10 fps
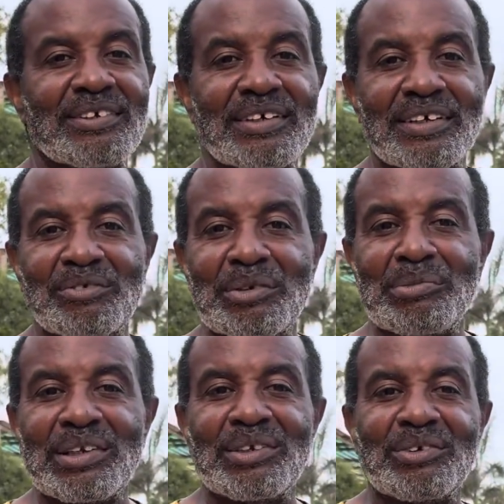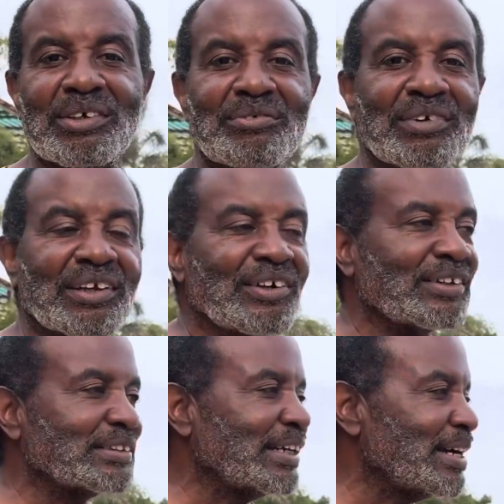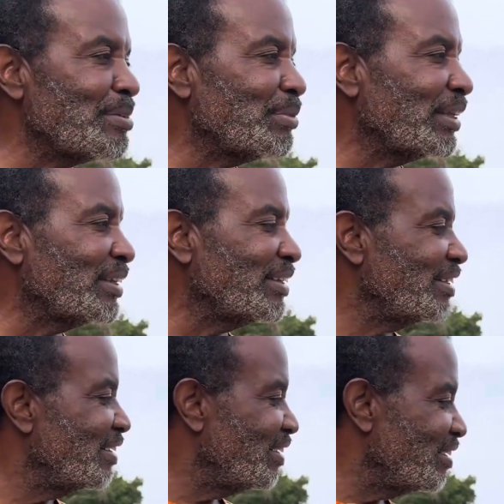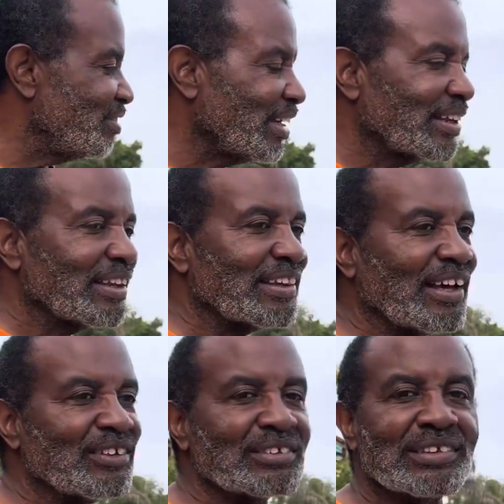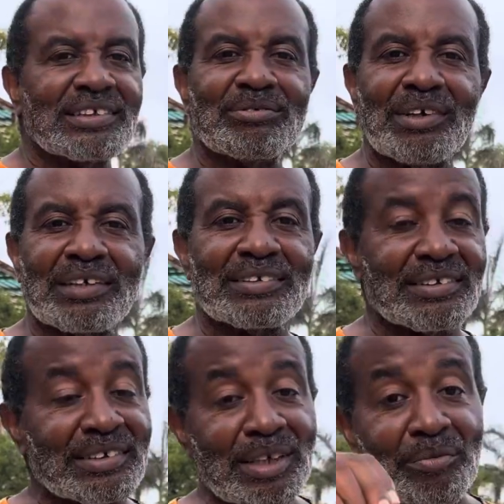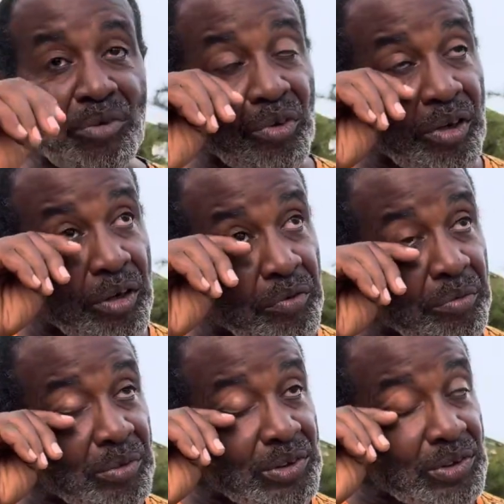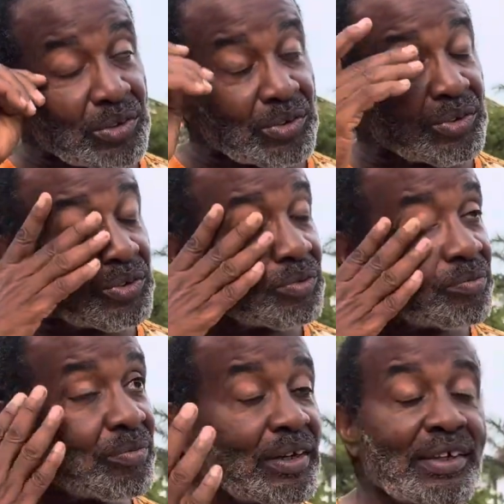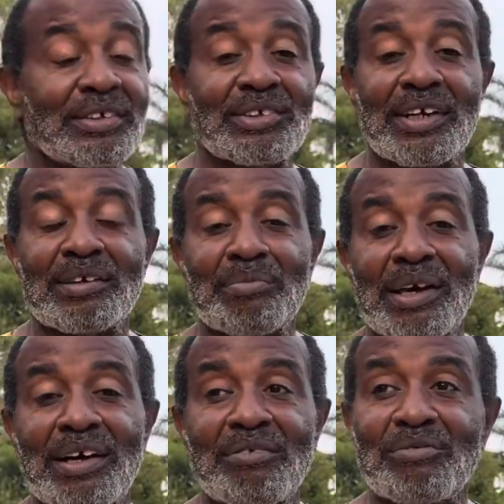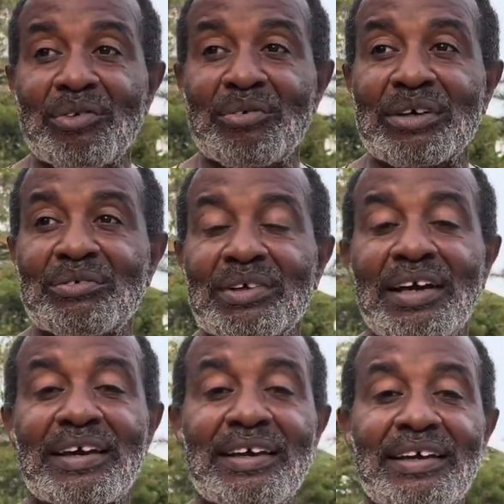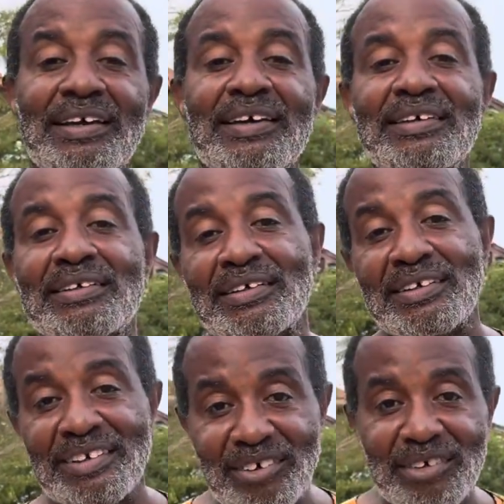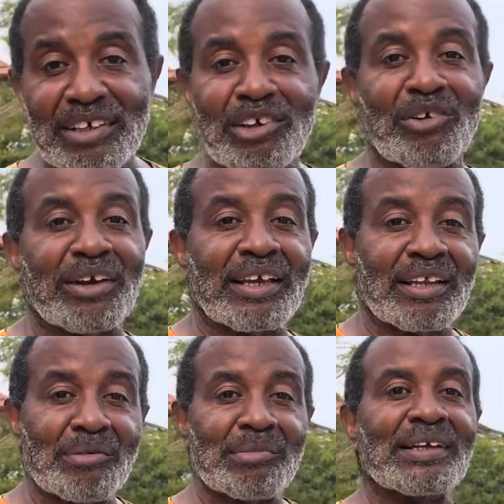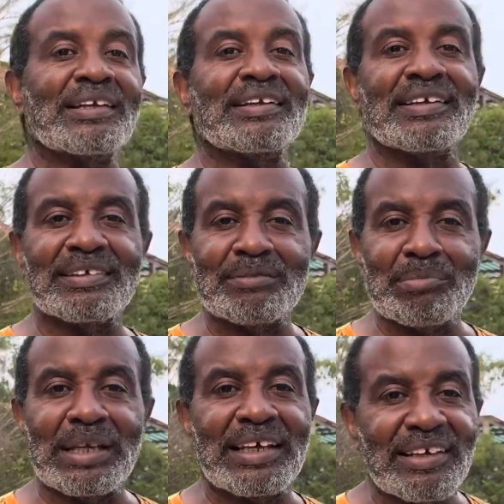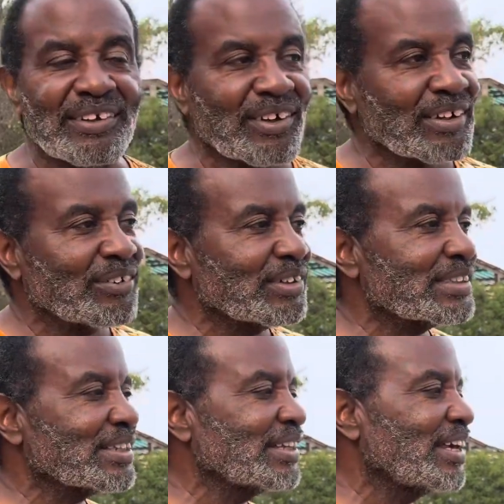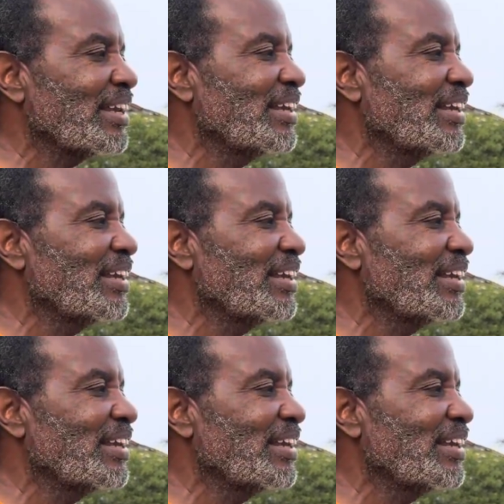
We've been doing it for a long time, and thousands of youngsters come through here from the school trying to make up for what we're not getting, in the curriculum and the media and all the rest of that.